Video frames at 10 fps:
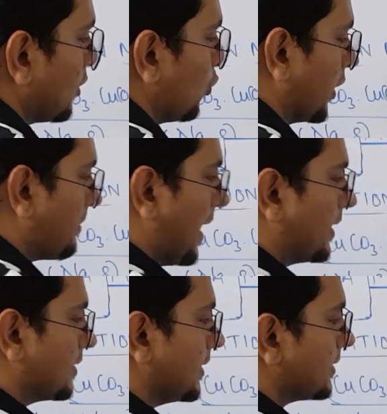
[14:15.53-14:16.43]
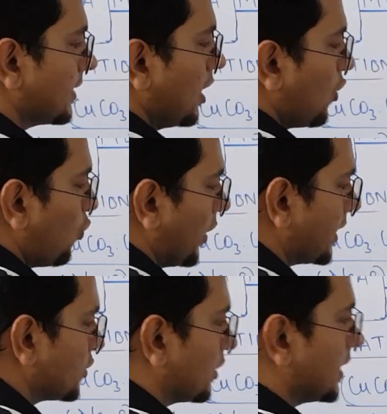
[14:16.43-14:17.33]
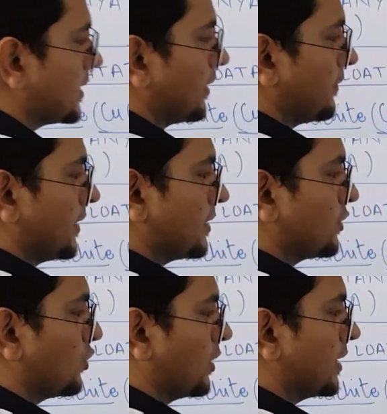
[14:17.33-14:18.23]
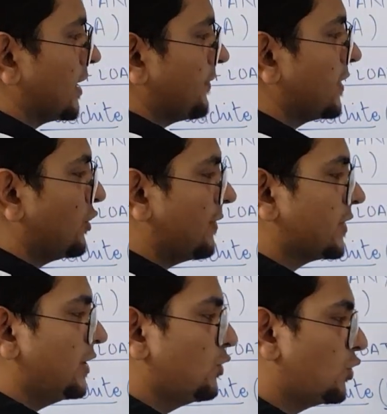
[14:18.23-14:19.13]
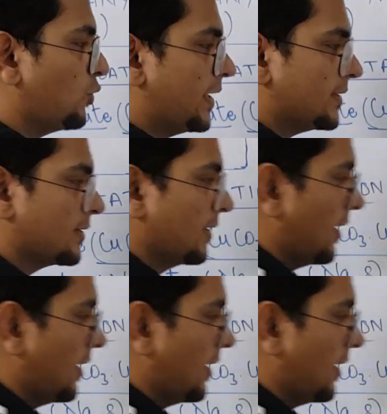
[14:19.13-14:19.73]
What matters is what is on the surface. So on the surface you have Cu2S.